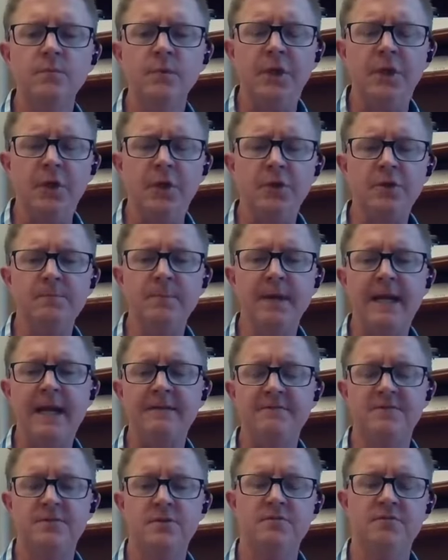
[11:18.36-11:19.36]
You might
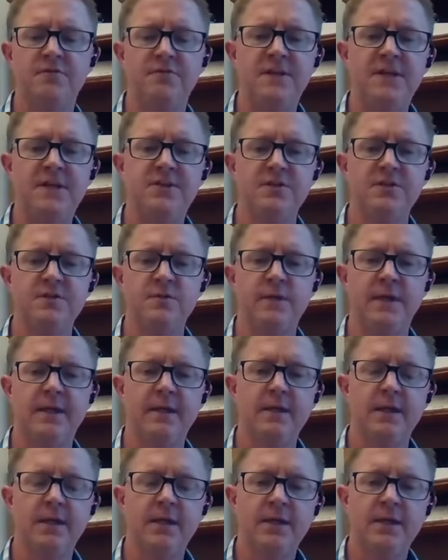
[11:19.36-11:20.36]
have certain features
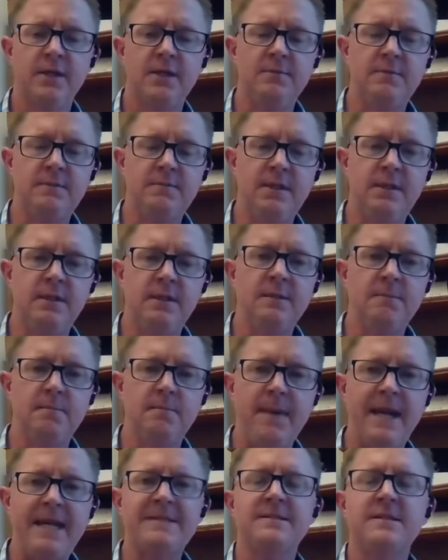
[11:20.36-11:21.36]
that you need a
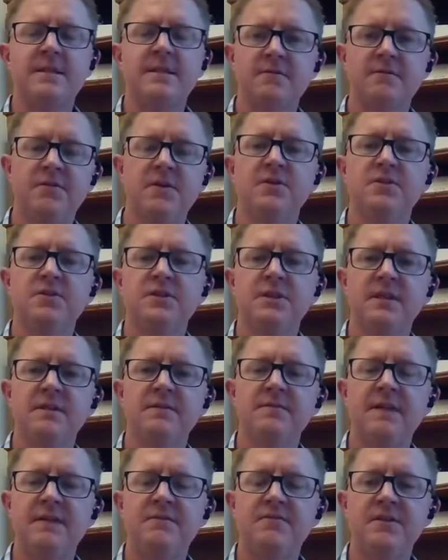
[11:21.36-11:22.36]
basic functioning
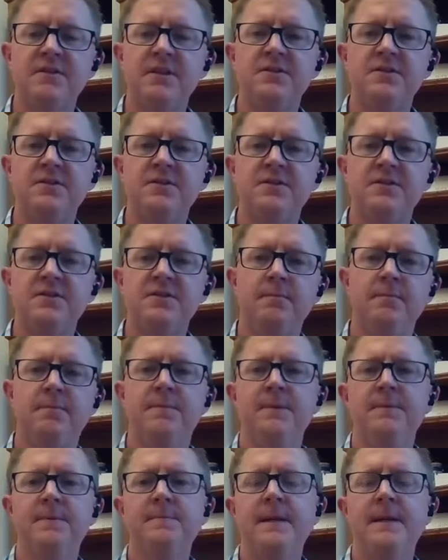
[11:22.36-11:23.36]
of that feature,
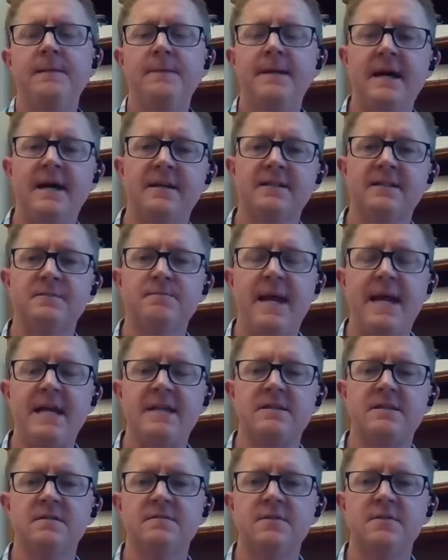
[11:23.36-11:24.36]
but maybe not
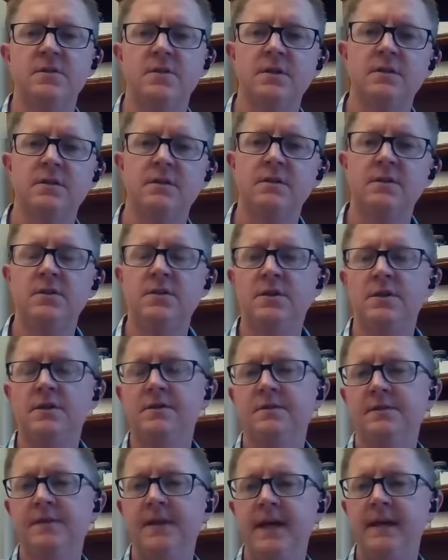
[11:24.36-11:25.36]
expansive. You can
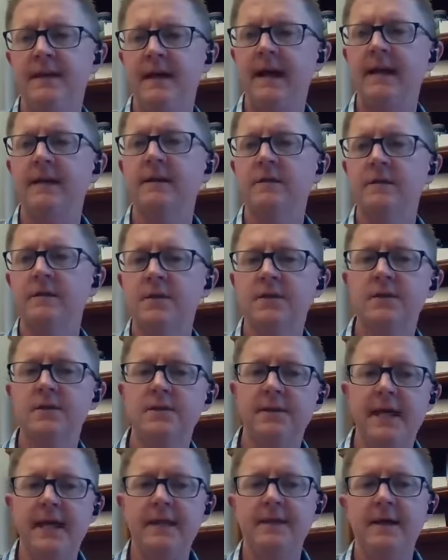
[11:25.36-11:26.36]
delay that. You can
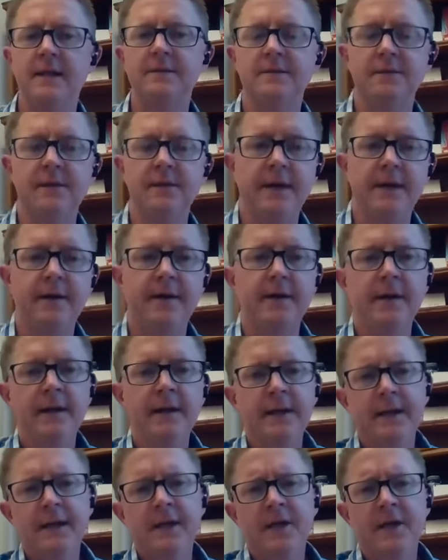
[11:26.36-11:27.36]
delay that till later.
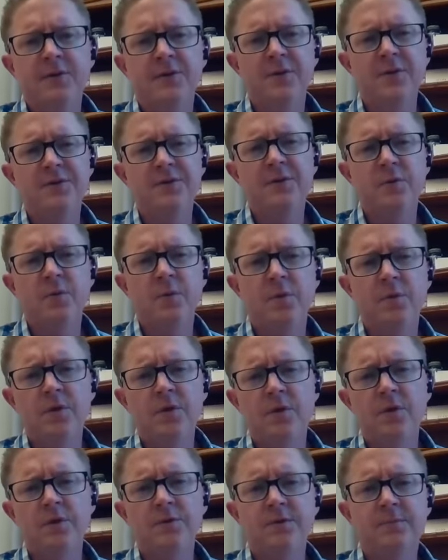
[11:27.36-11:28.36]
So those
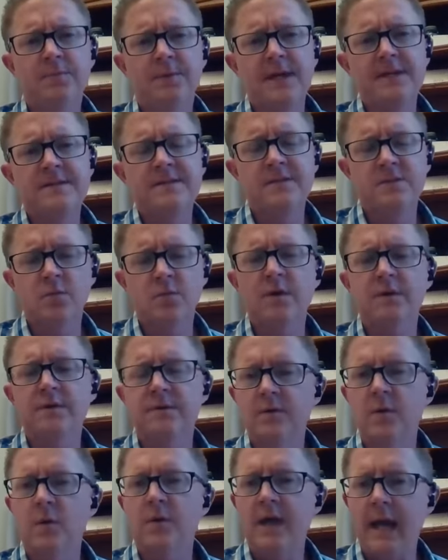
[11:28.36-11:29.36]
are cases where
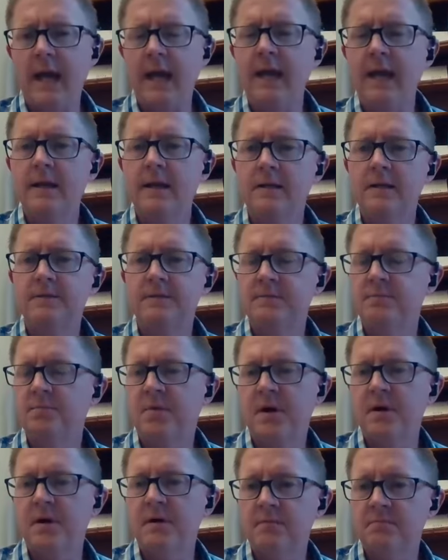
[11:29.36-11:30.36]
it's okay and it's
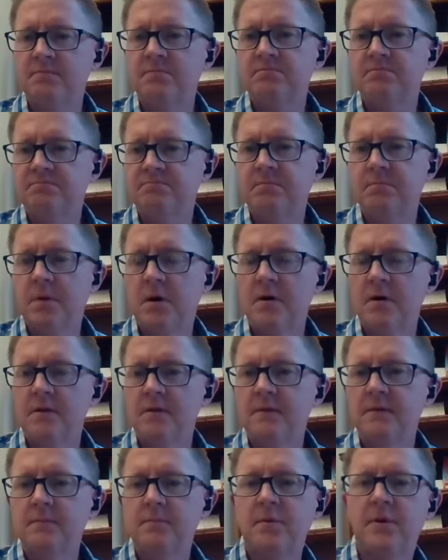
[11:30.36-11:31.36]
part of
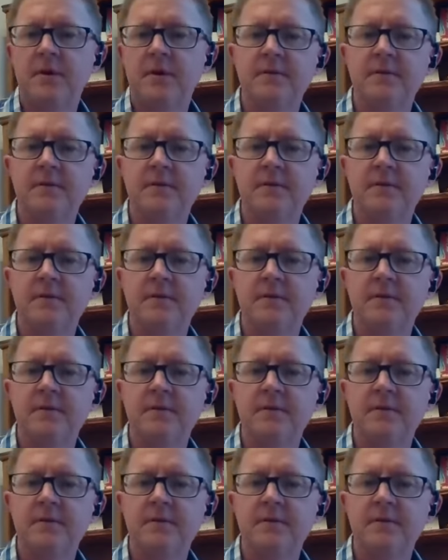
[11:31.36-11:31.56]
the